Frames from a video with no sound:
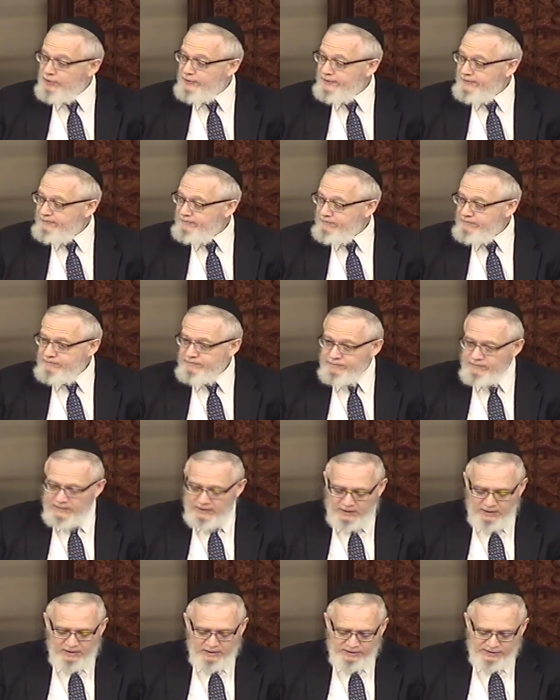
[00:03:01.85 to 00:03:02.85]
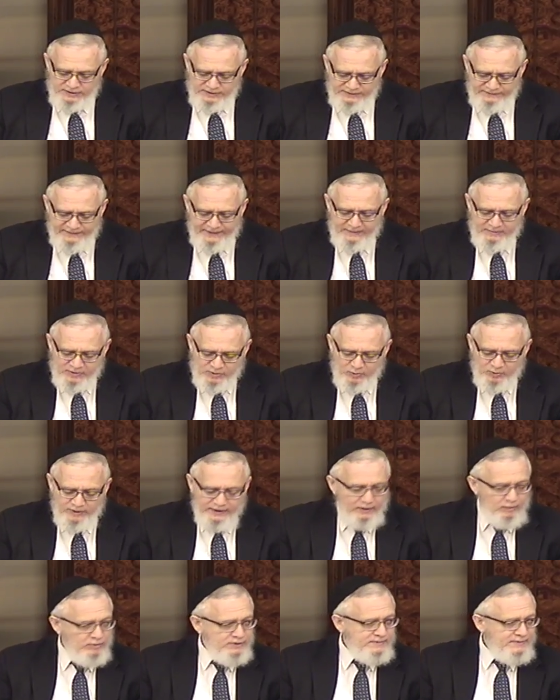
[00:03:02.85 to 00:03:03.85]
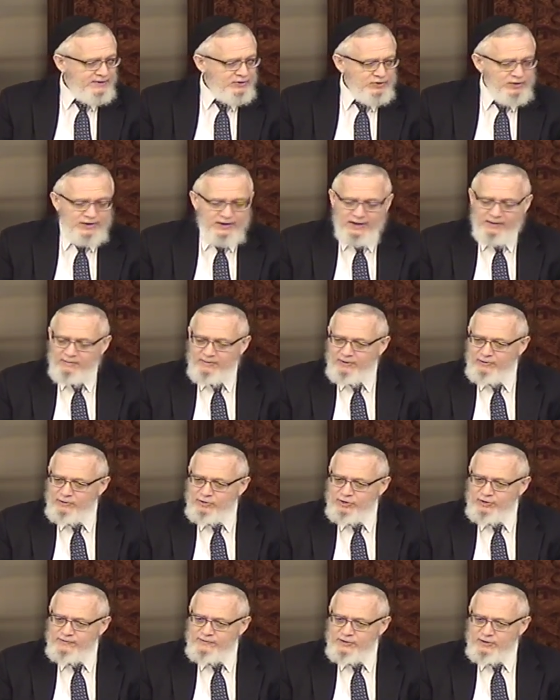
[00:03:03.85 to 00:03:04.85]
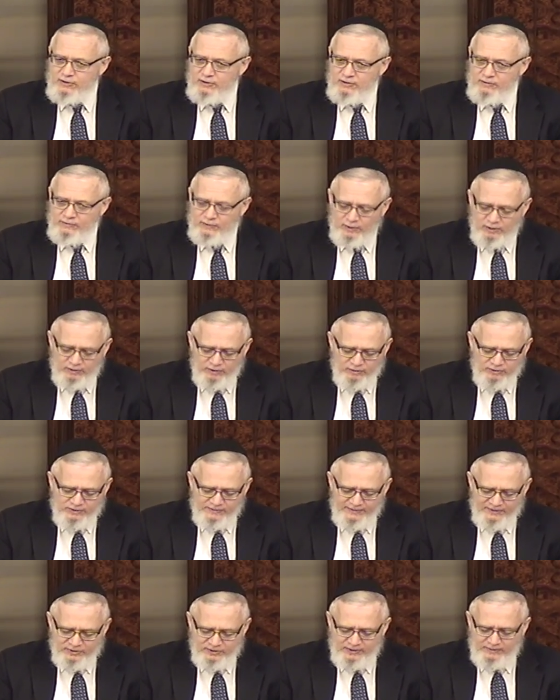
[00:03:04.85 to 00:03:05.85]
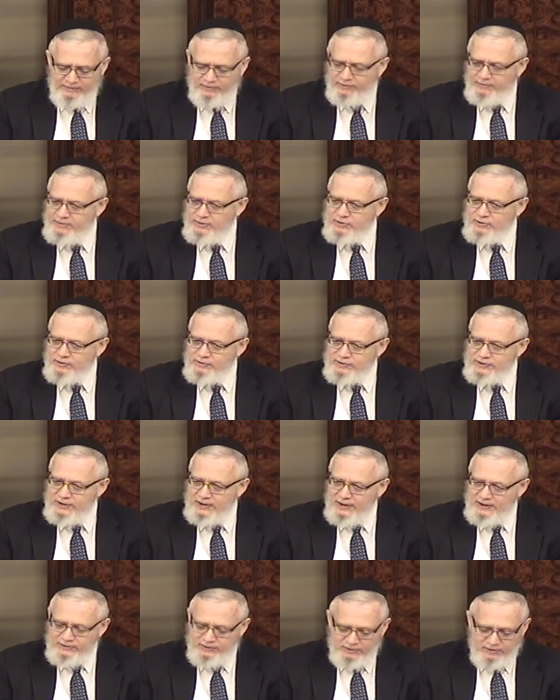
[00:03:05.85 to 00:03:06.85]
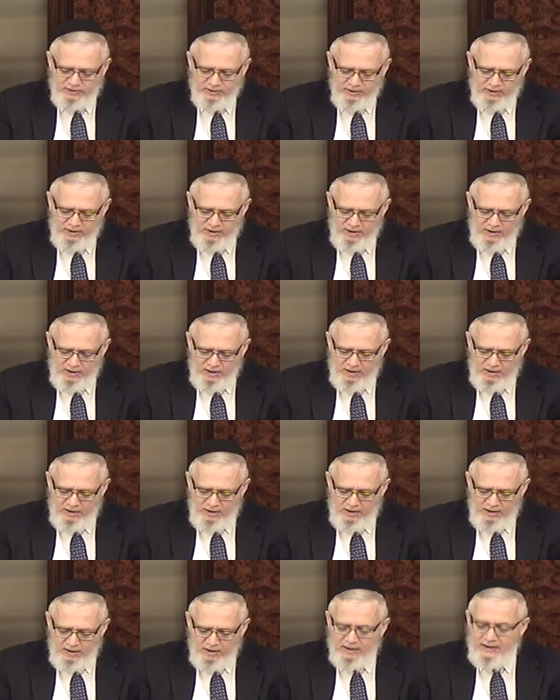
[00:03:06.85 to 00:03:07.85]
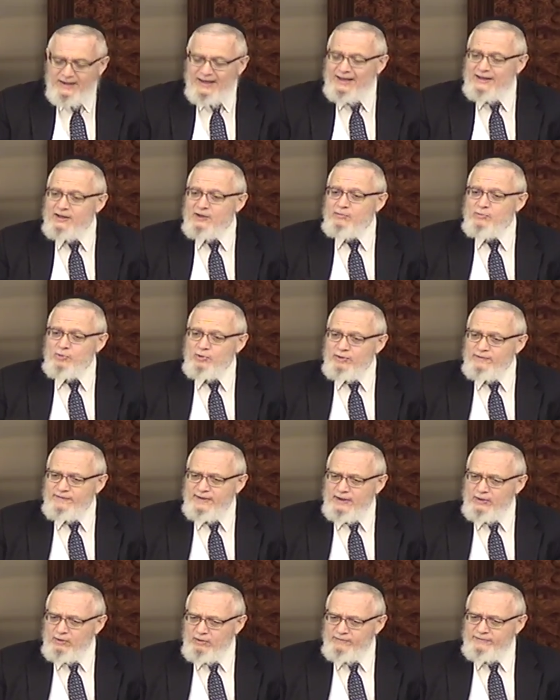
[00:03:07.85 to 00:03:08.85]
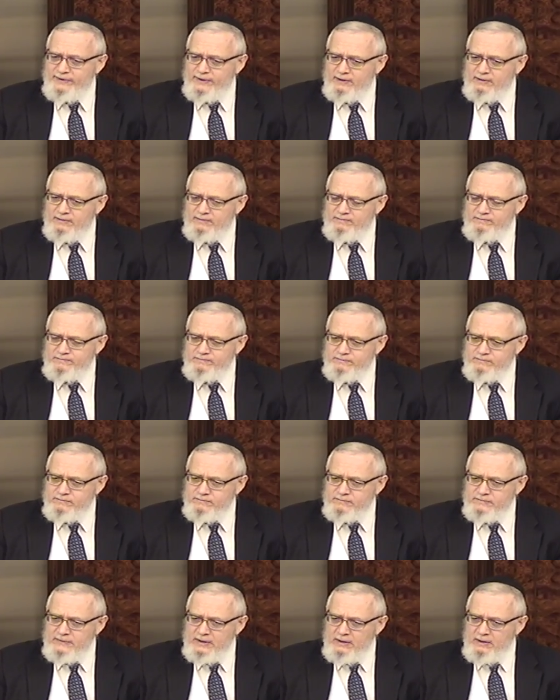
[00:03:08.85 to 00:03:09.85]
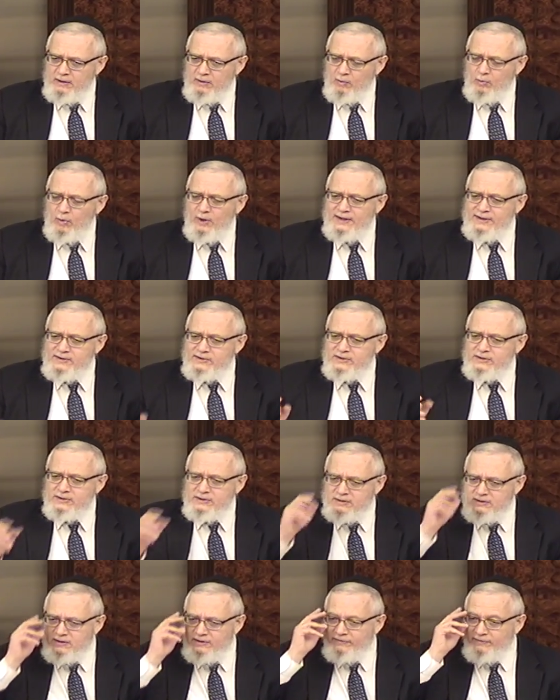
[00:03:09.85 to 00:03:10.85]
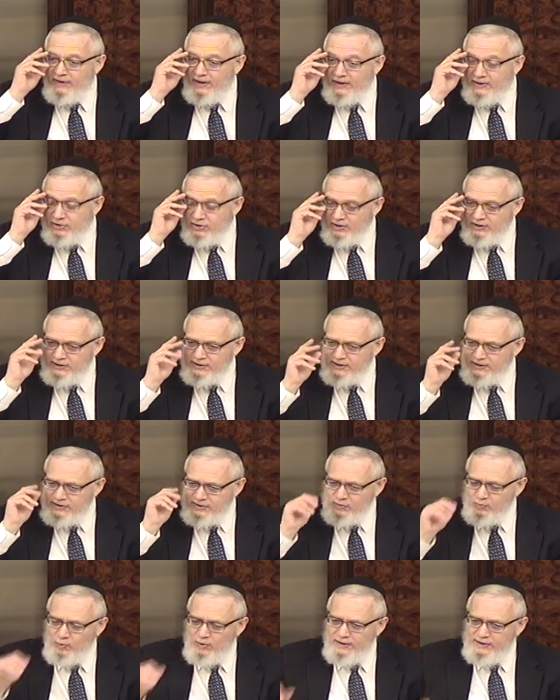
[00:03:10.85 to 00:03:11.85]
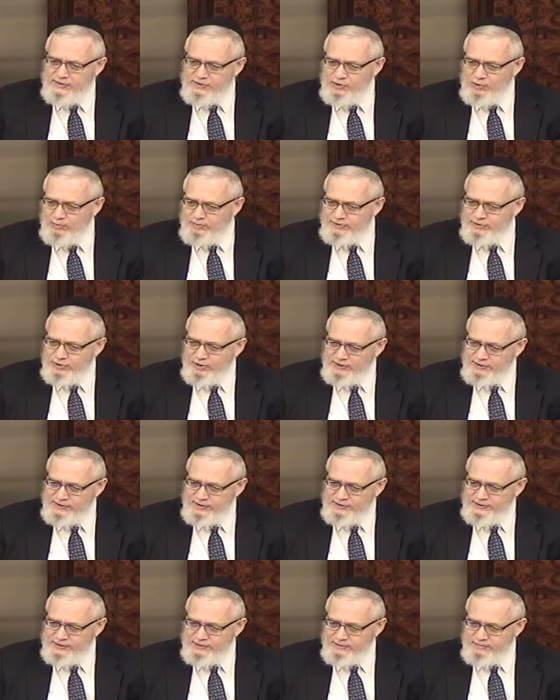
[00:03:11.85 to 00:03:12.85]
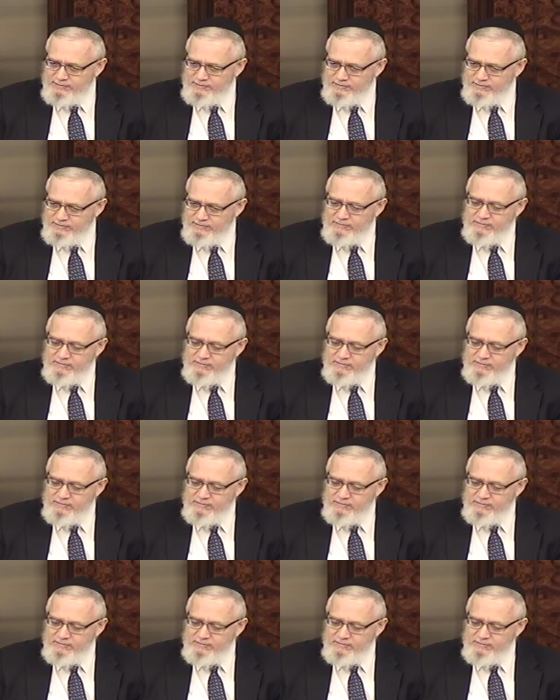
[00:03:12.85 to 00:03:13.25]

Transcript: Rishoyim. This is a famous word I always mention the name. My Rashiv Zechon Baruch used to mention the name of Rabbi Saul Salanter. Kele Muna Ein Ovel. What is divine justice? What is human justice?